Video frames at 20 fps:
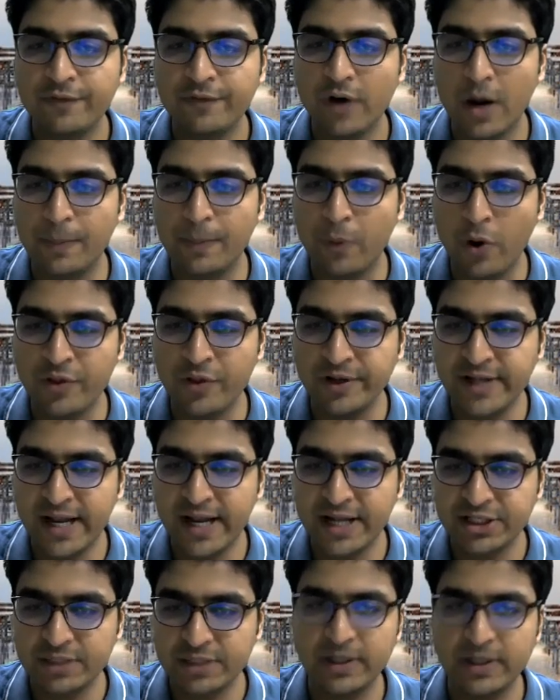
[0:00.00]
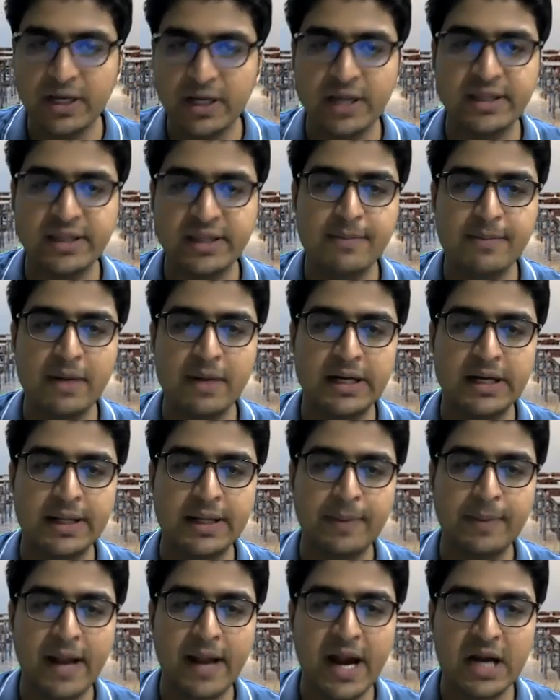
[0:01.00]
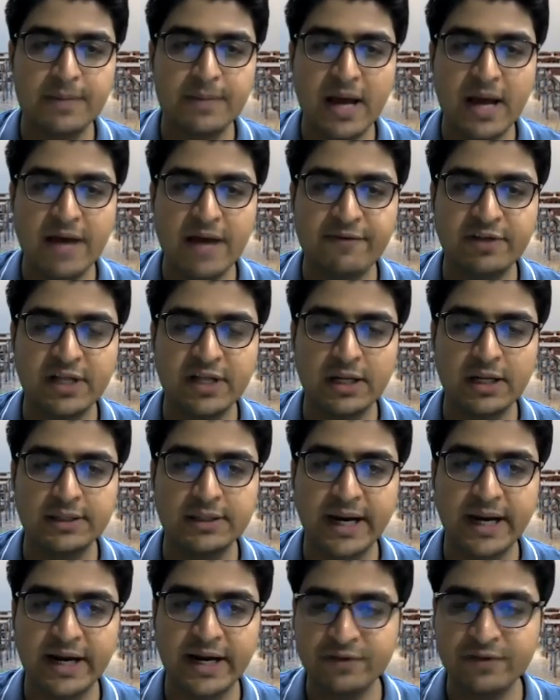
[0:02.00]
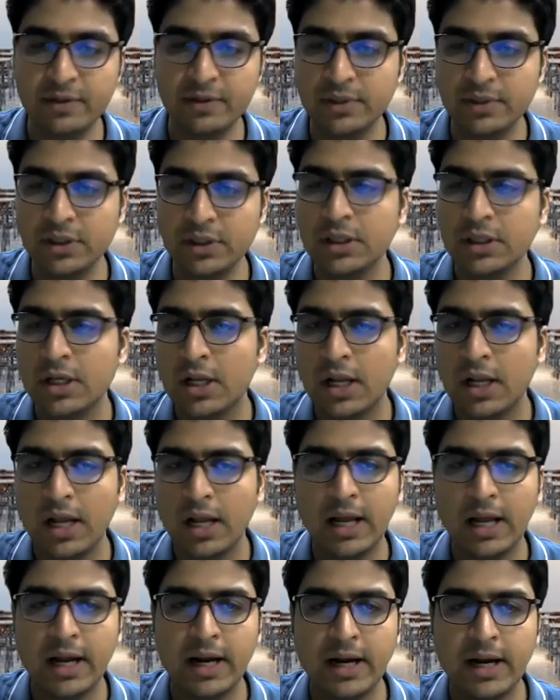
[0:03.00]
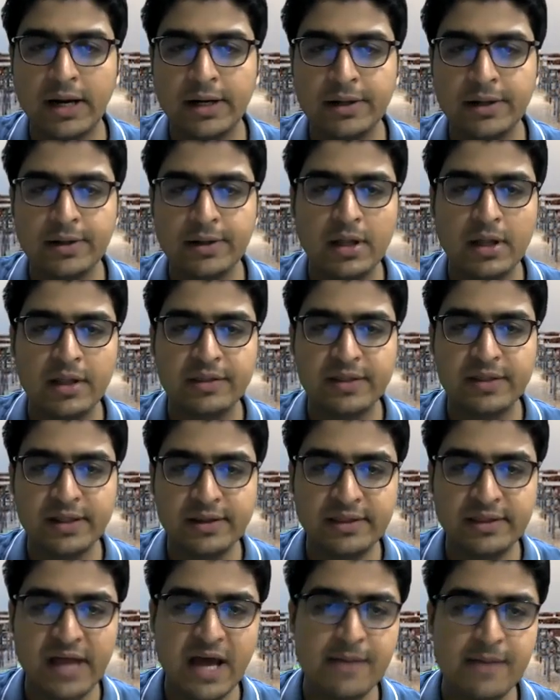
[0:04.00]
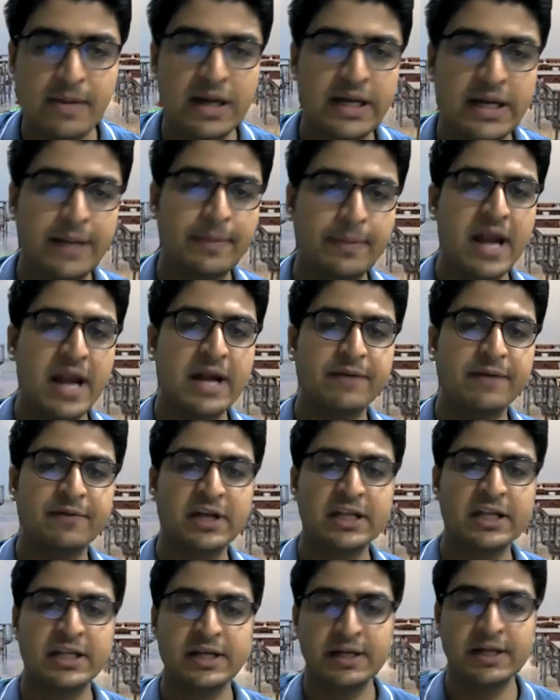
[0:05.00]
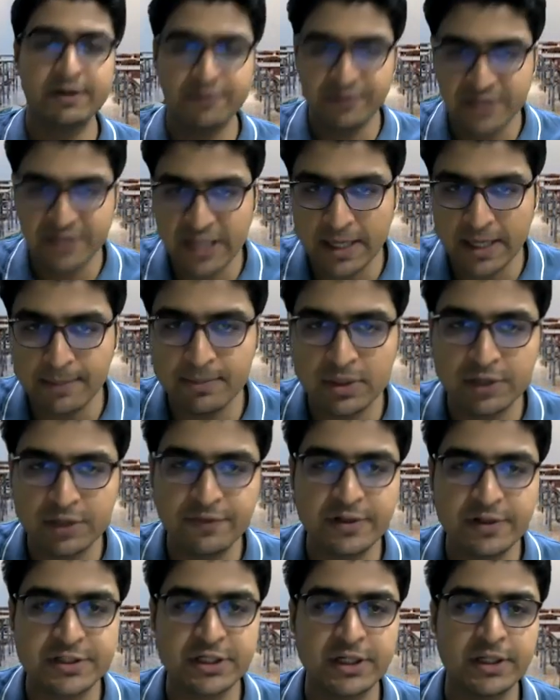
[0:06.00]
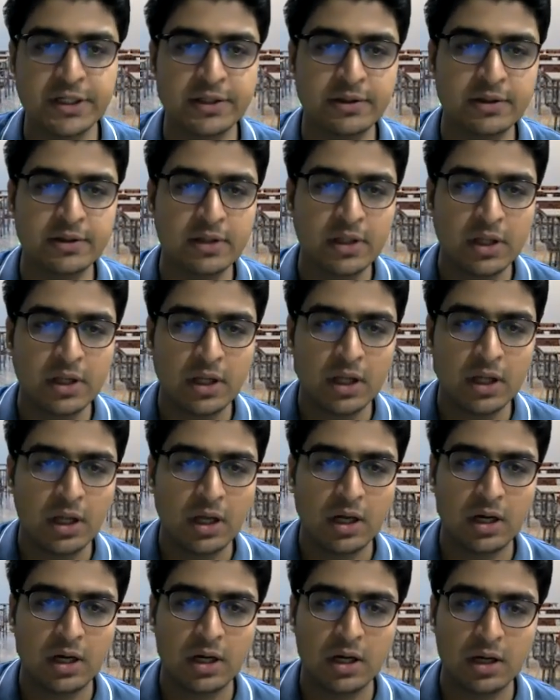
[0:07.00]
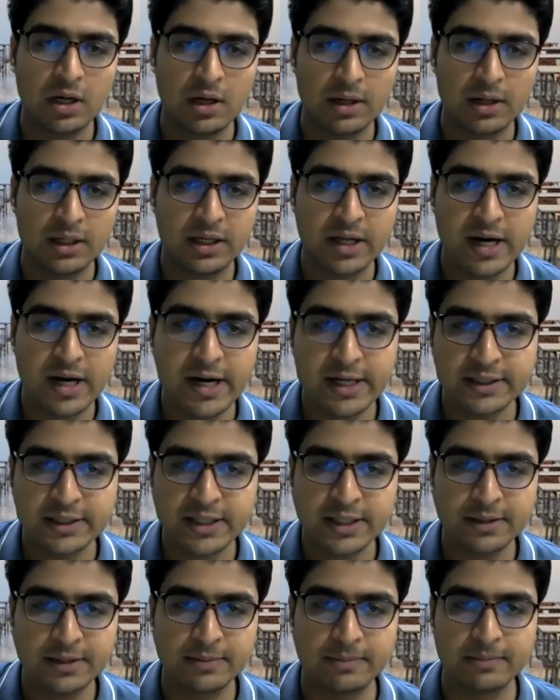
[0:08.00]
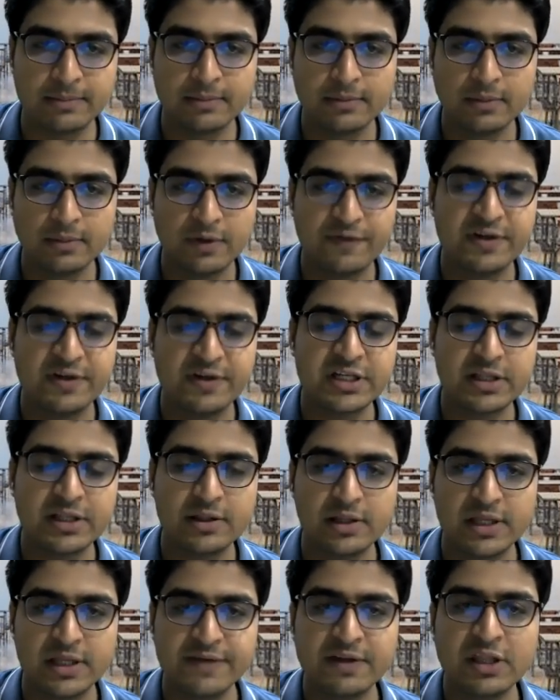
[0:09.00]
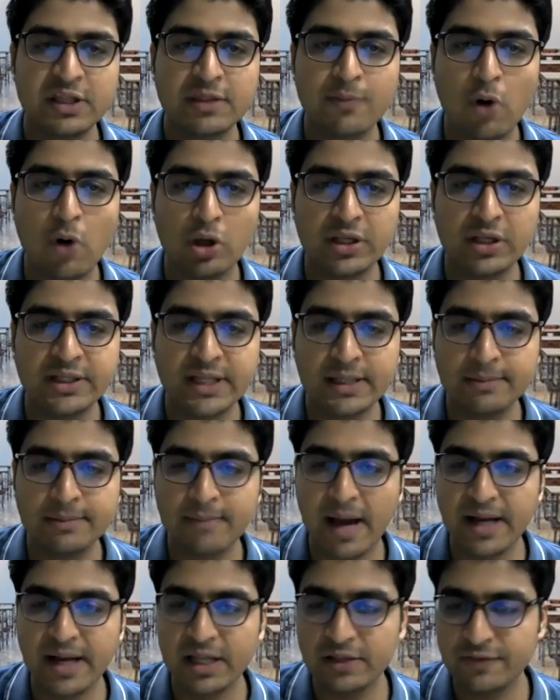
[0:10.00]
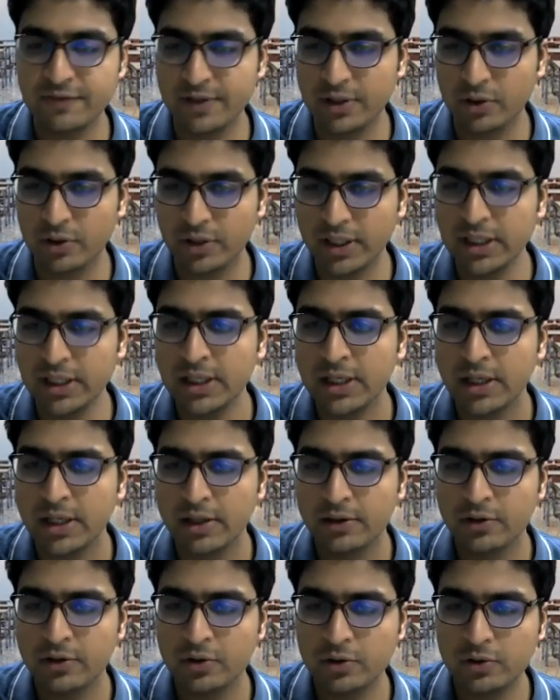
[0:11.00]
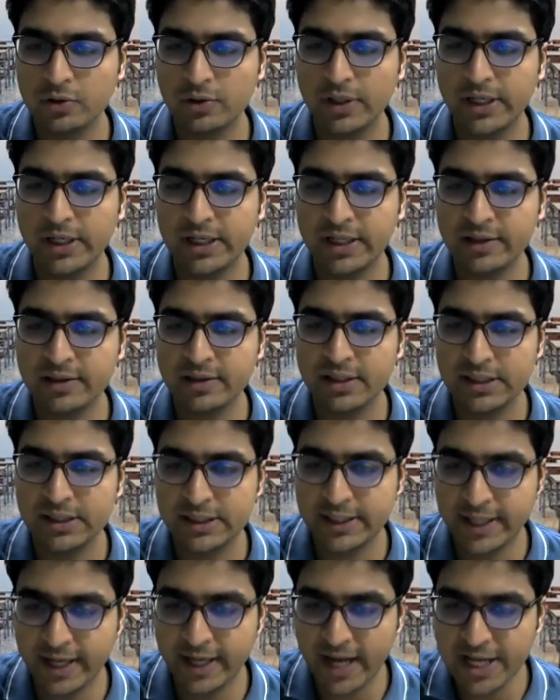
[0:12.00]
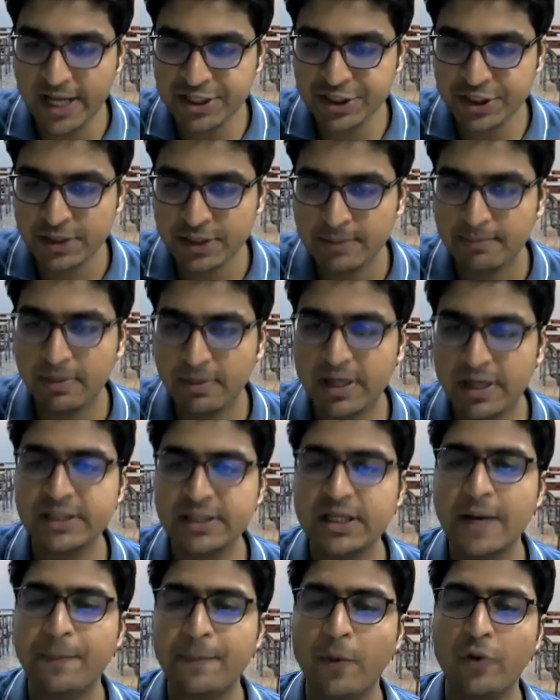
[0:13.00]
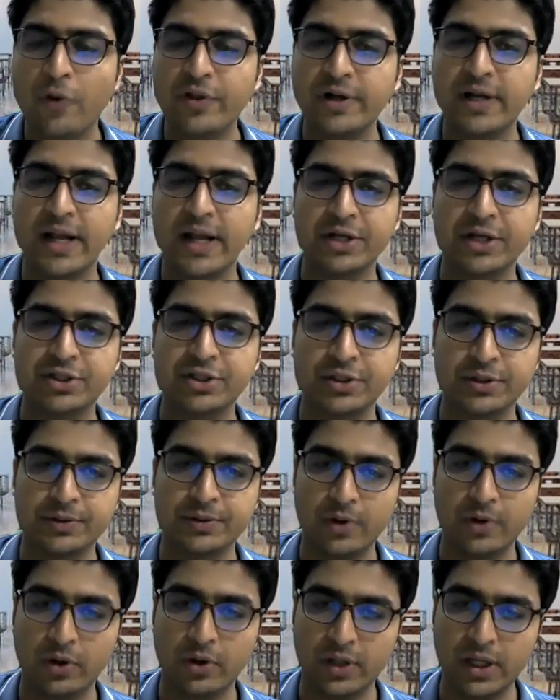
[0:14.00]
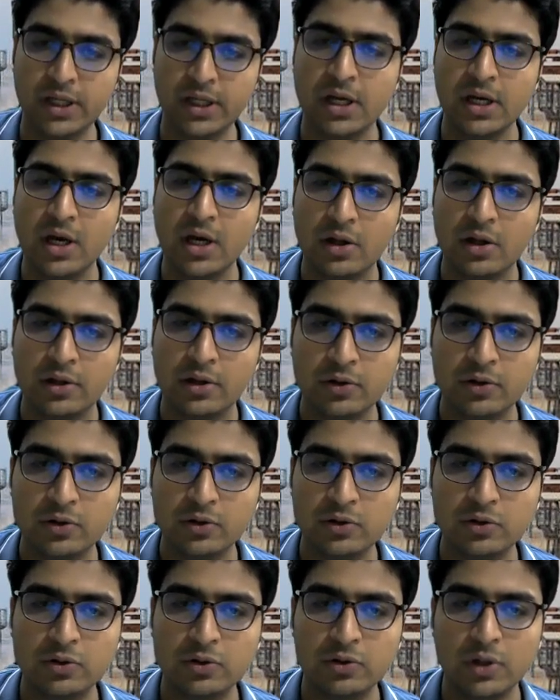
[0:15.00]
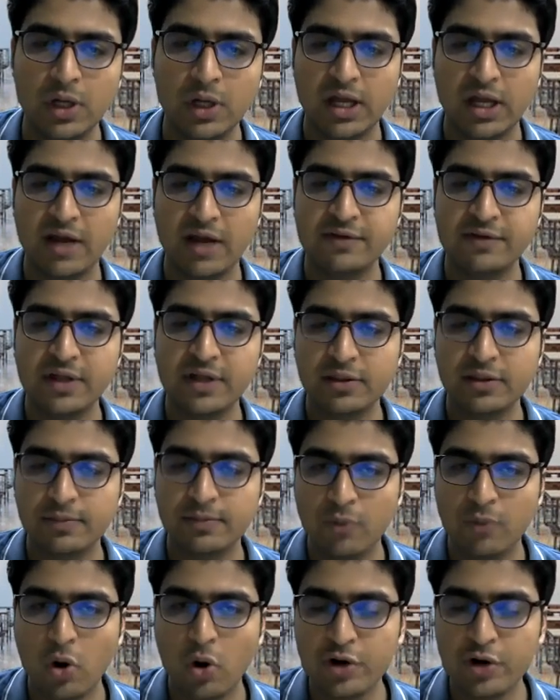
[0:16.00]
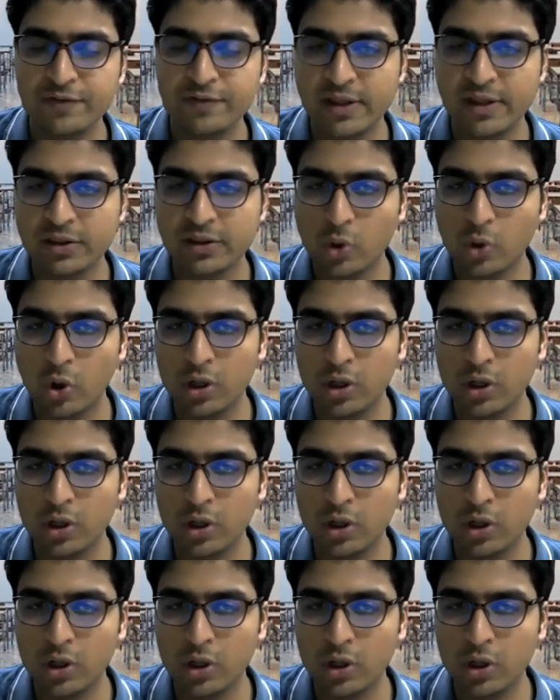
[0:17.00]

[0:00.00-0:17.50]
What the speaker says: of opposite direction because I multiplied by with a negative number, and since I multiplied it with a number which is greater than, which is even smaller than -1. Okay, so it is stretched but in the opposite direction. Okay, so if the mode of the